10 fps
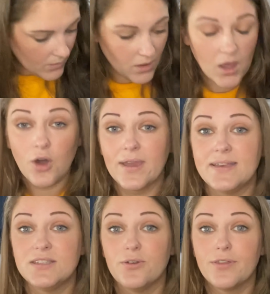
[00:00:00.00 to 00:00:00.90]
Okay,
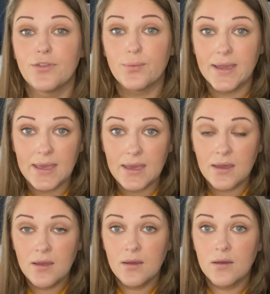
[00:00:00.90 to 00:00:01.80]
so 3
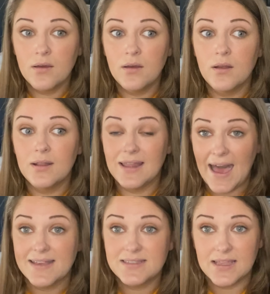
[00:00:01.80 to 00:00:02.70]

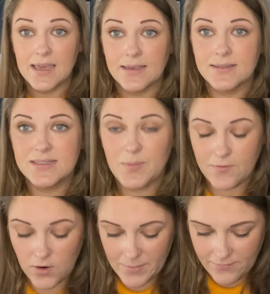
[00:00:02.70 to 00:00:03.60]
last things
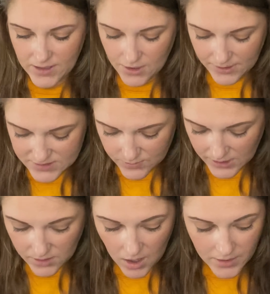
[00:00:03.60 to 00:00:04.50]
before my video gets
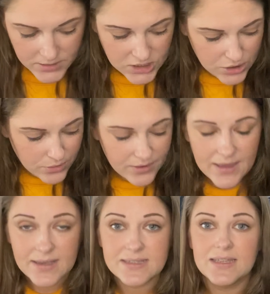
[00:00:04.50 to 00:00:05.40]
really long. 2
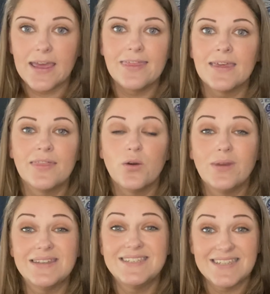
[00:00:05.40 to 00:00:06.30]
things that I think that we
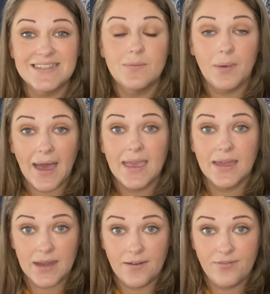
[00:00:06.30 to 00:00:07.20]
didn't buy
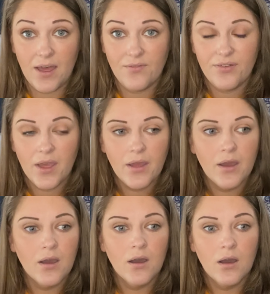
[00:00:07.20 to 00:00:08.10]
enough of.
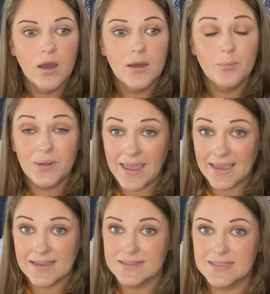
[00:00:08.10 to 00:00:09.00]

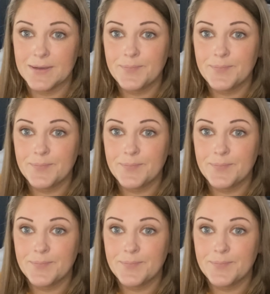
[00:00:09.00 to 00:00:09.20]
Blankets.